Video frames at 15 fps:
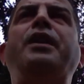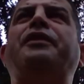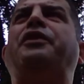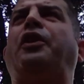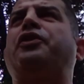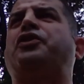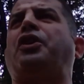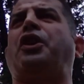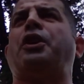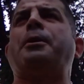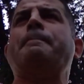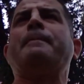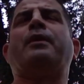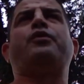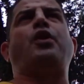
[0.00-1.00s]
there's
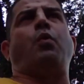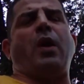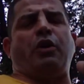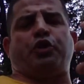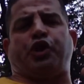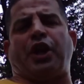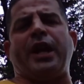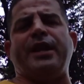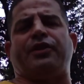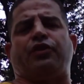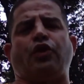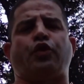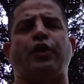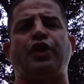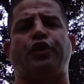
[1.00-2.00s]
the Welsh cakes,
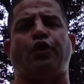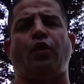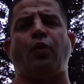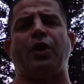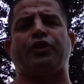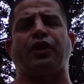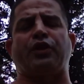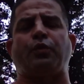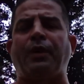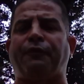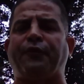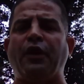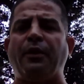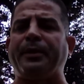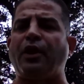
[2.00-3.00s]
the traditional Welsh cakes. We're
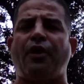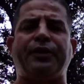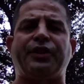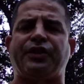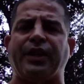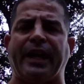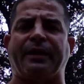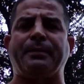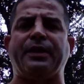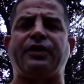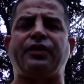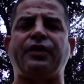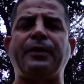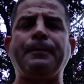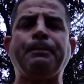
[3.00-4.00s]
filming all these
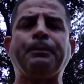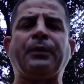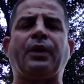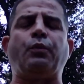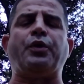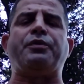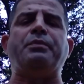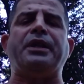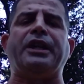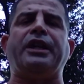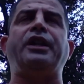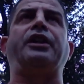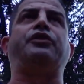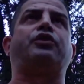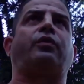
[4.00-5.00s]
segments with me
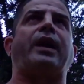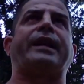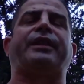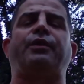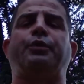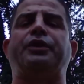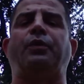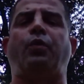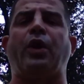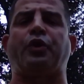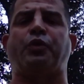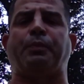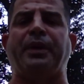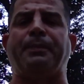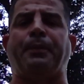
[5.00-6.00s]
interacting with the
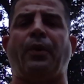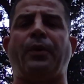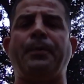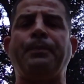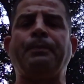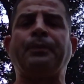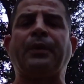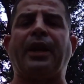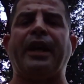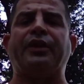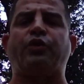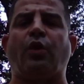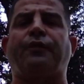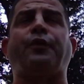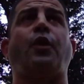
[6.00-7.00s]
Welsh people and
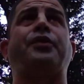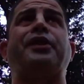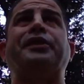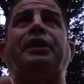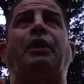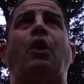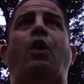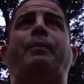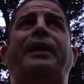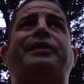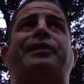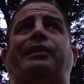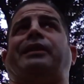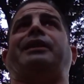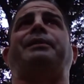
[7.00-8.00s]
so forth. And they're all
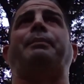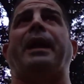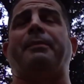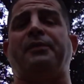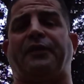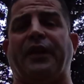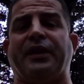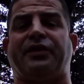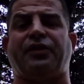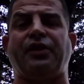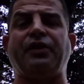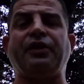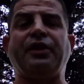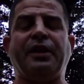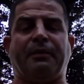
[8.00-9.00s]
basically babyface.
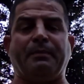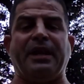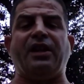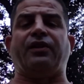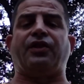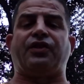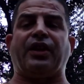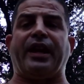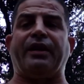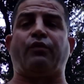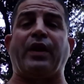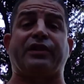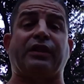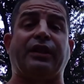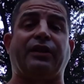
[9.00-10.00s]
Meaning to say, in
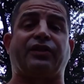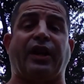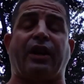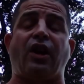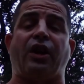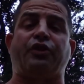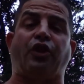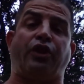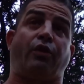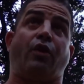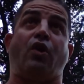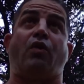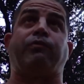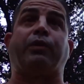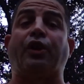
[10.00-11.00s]
wrestling psychology, they're
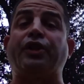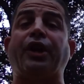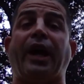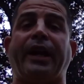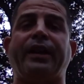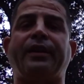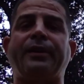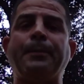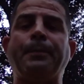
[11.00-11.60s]
all good guy.